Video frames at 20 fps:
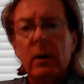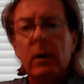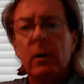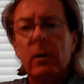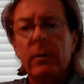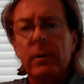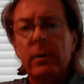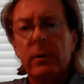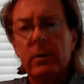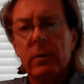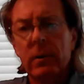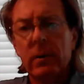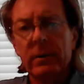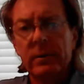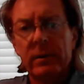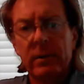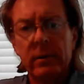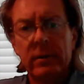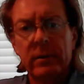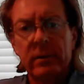Over the
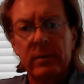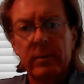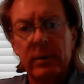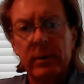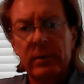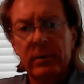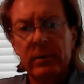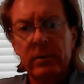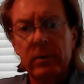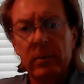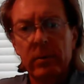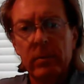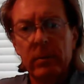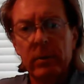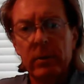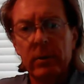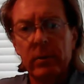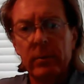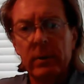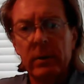course of this semester,
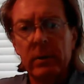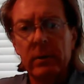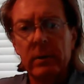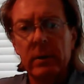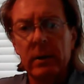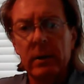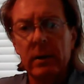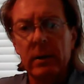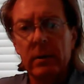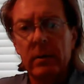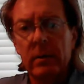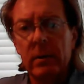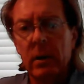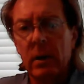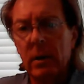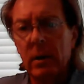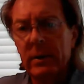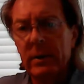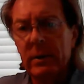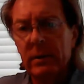we're going to be looking at
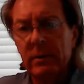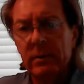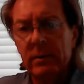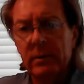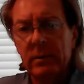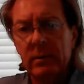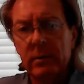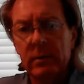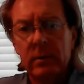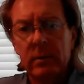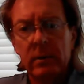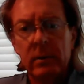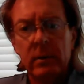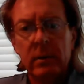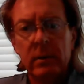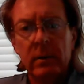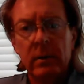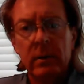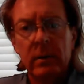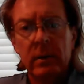comedies,
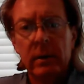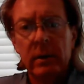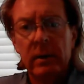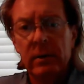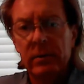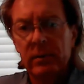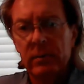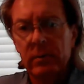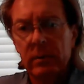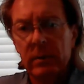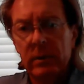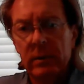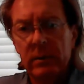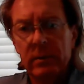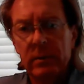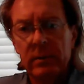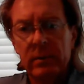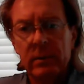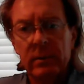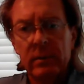
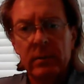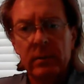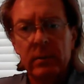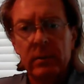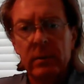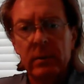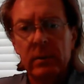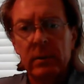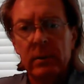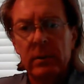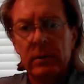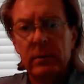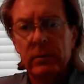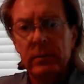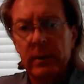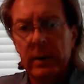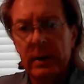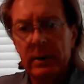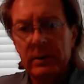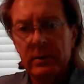histories,
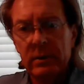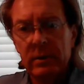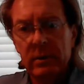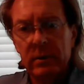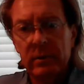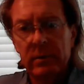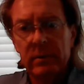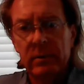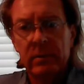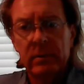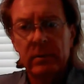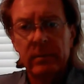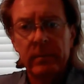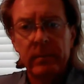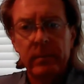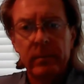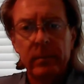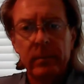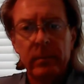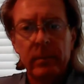tragedies,
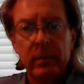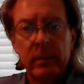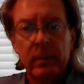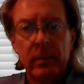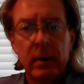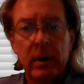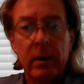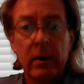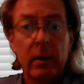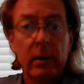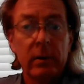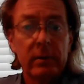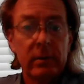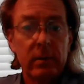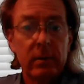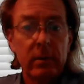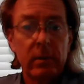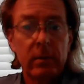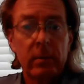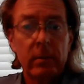and
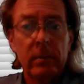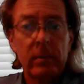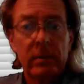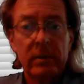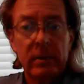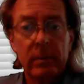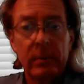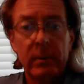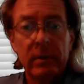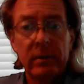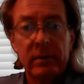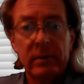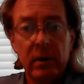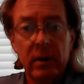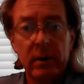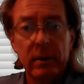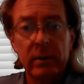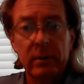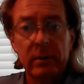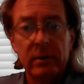also some of the
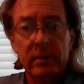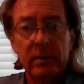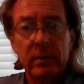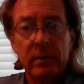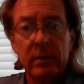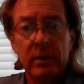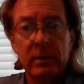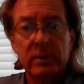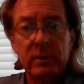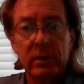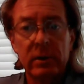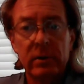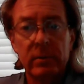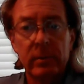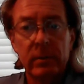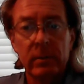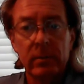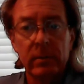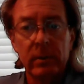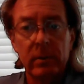sonnets that
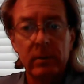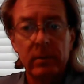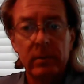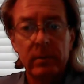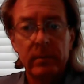Shakespeare wrote.